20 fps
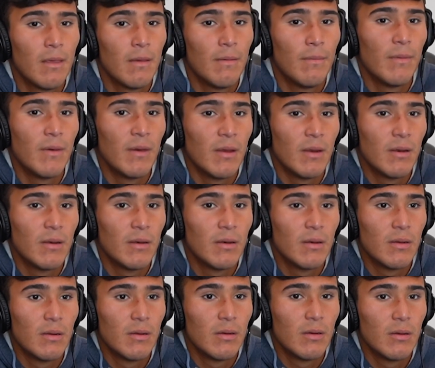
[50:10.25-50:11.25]
I mean,
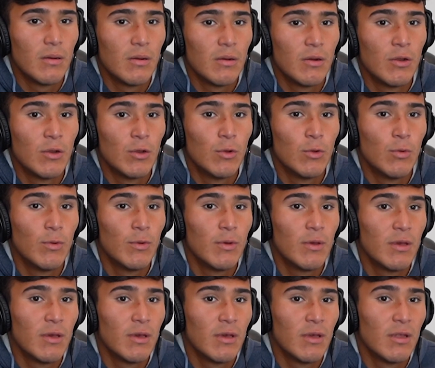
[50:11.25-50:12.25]
you're
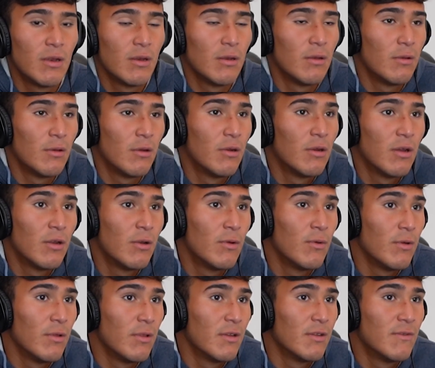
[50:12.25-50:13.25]
not
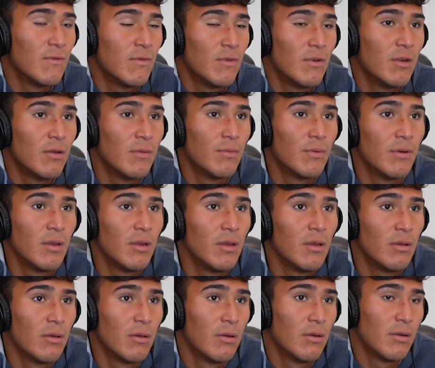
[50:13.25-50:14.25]
doing this for
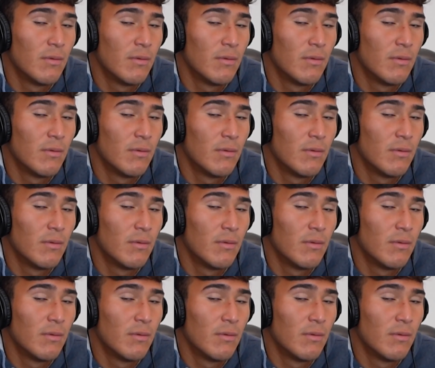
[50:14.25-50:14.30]
anybody.